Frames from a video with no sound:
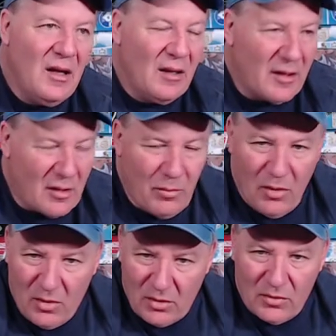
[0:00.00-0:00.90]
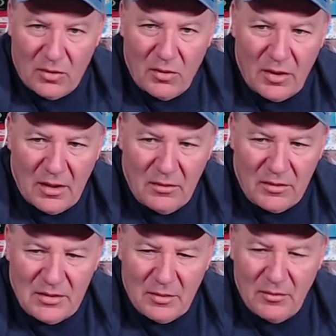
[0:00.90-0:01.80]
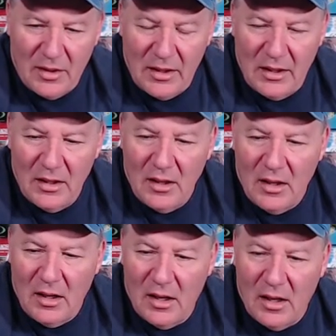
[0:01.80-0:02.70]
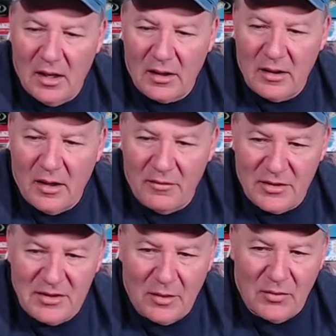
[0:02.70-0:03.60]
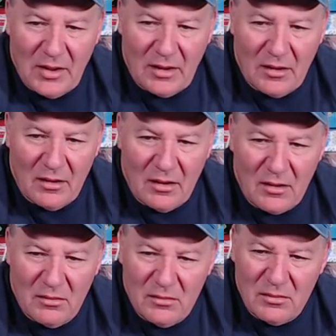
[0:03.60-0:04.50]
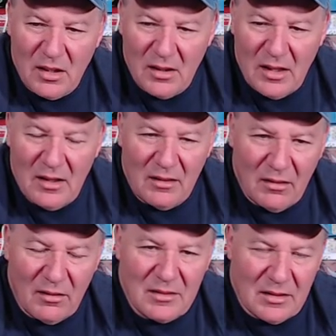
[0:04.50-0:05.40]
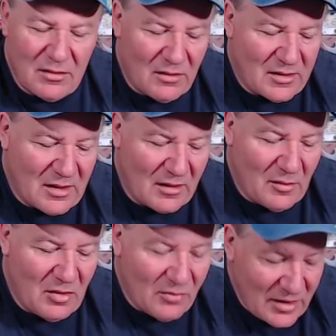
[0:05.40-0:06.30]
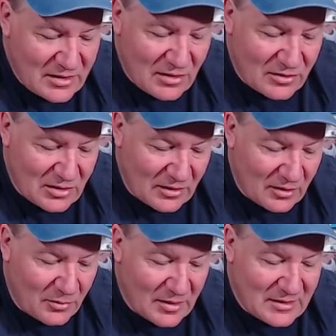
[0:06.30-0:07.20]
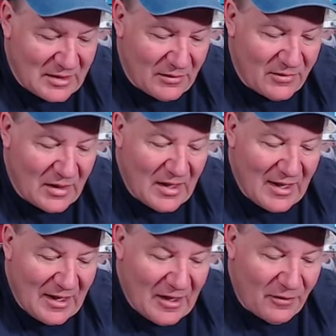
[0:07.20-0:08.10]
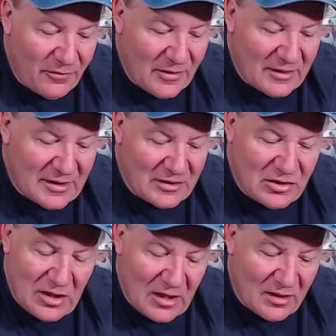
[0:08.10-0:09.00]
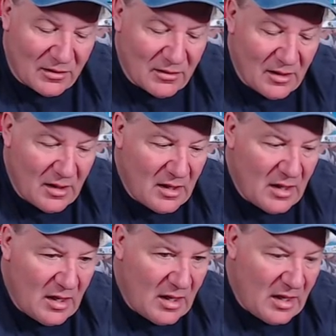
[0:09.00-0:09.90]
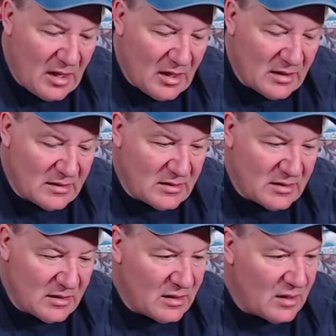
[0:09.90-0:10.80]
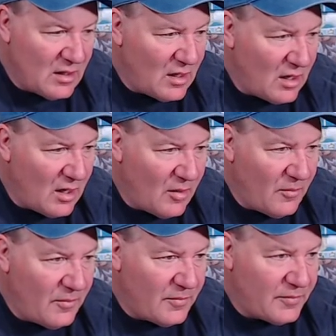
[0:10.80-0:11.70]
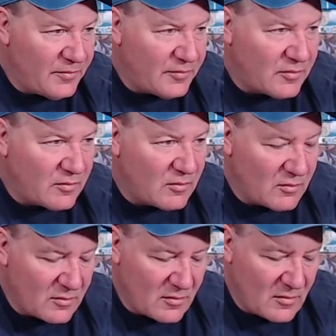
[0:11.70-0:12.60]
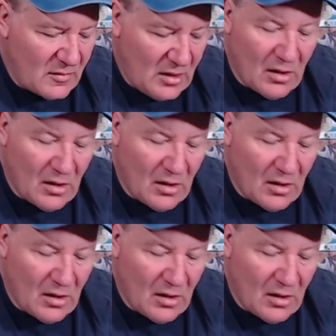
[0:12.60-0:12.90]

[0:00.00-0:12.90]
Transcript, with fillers: like a Paul Grogan or somebody, uh, covers something. I go, okay, that looks interesting. Let me research a little bit, see if it'll fit this channel. And, um, you